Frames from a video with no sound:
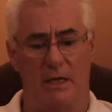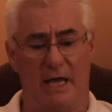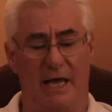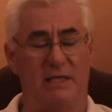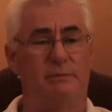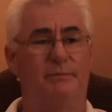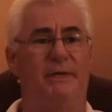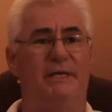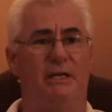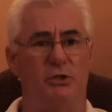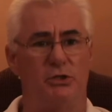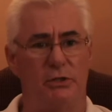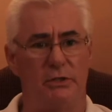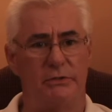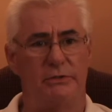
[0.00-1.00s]

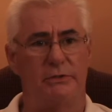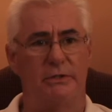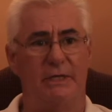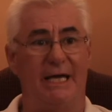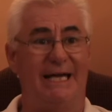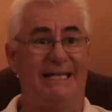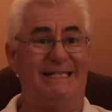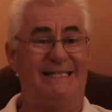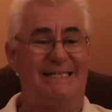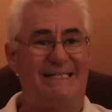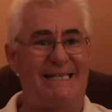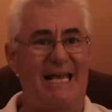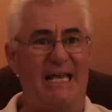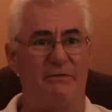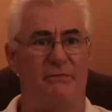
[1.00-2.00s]
expeditious, and
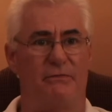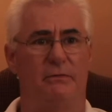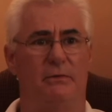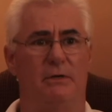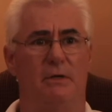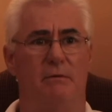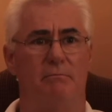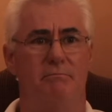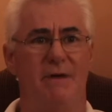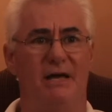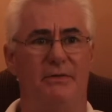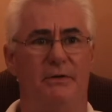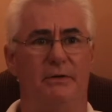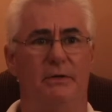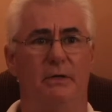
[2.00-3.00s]
safe
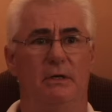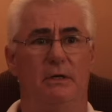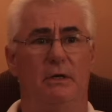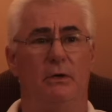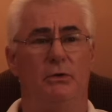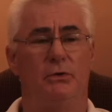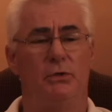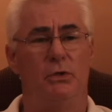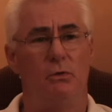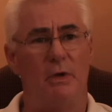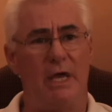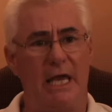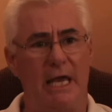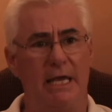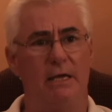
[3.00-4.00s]
method to
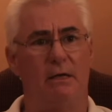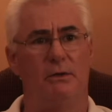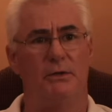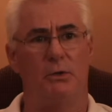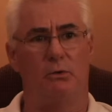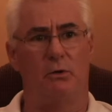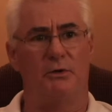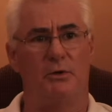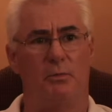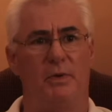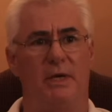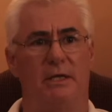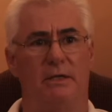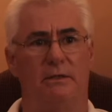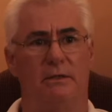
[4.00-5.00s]
heal your
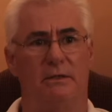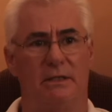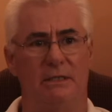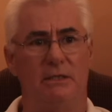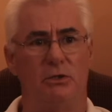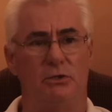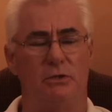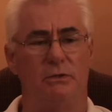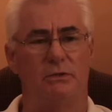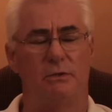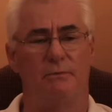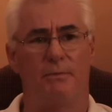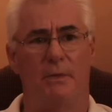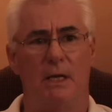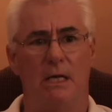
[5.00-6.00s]
orthopedic conditions.
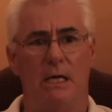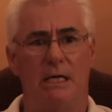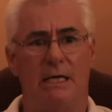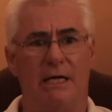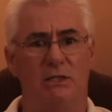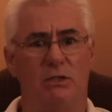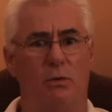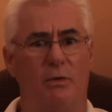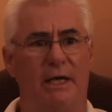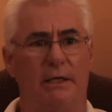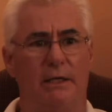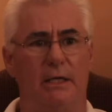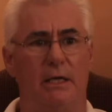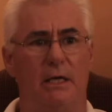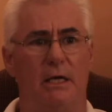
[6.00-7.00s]

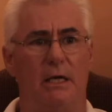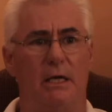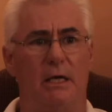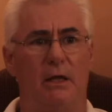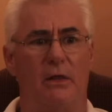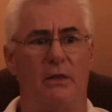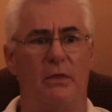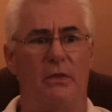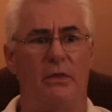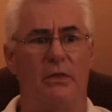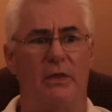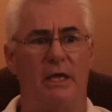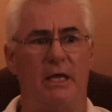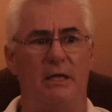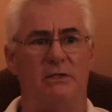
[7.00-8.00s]
Consequently,
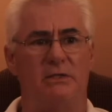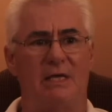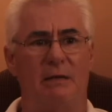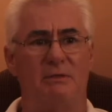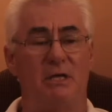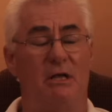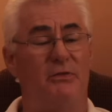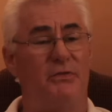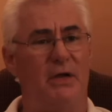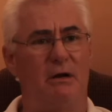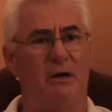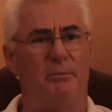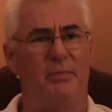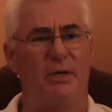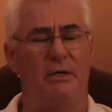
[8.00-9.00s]
the stem cell
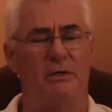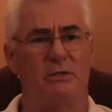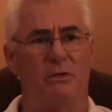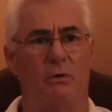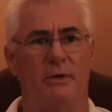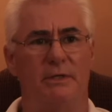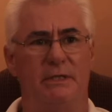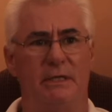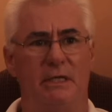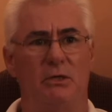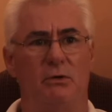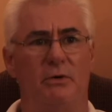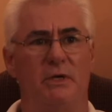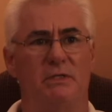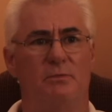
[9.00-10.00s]
therapy is going to
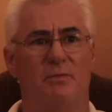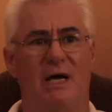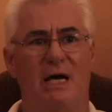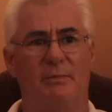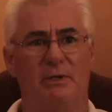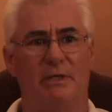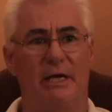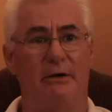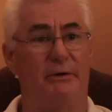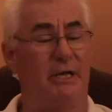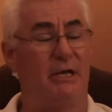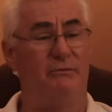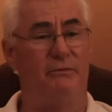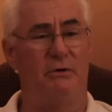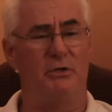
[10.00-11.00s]
increase in
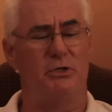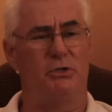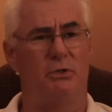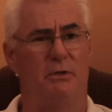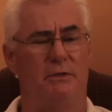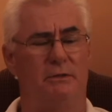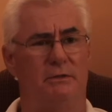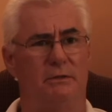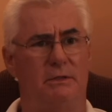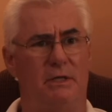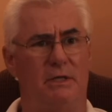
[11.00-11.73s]
popularity in a very short